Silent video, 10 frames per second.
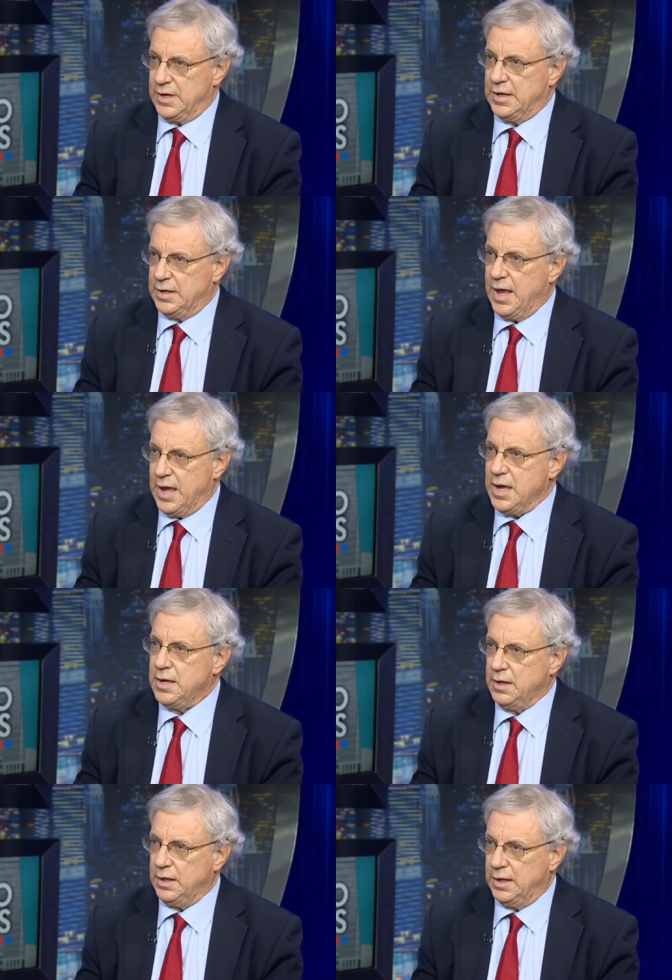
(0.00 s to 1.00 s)
in
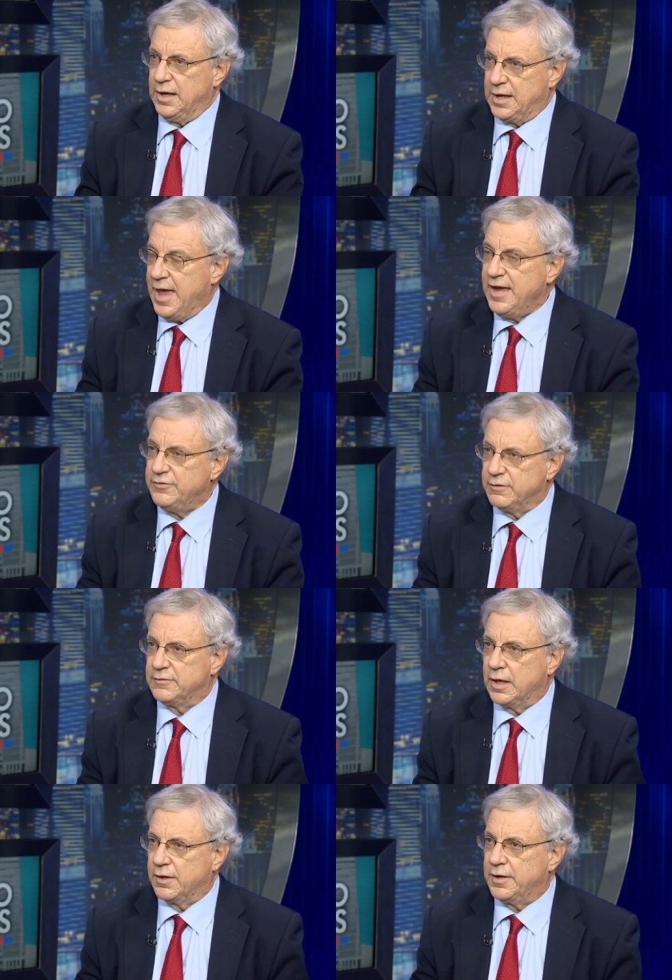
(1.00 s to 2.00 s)
a cage in
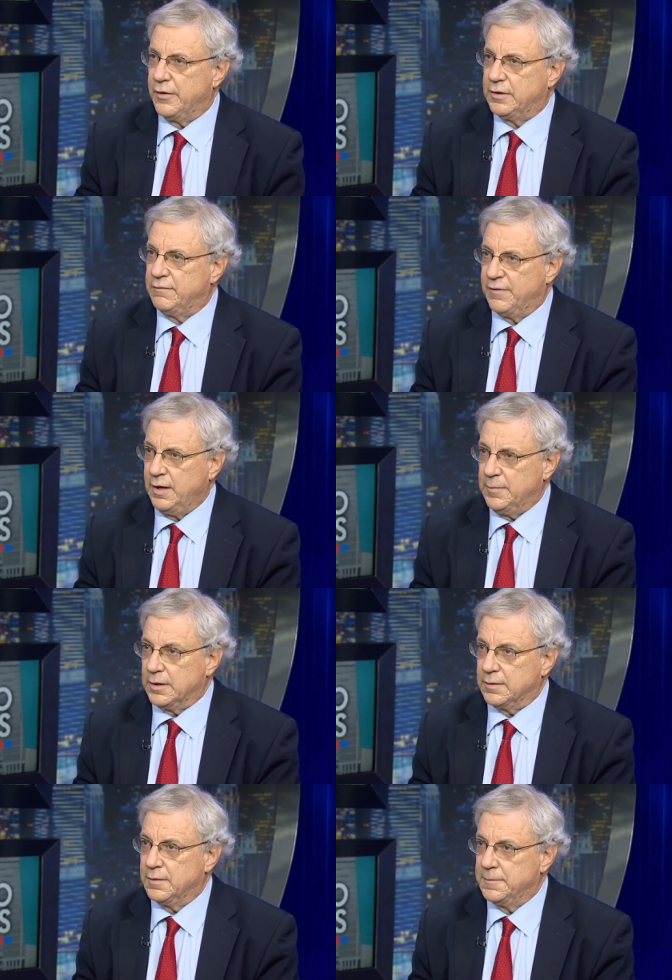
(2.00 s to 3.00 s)
solitary confinement.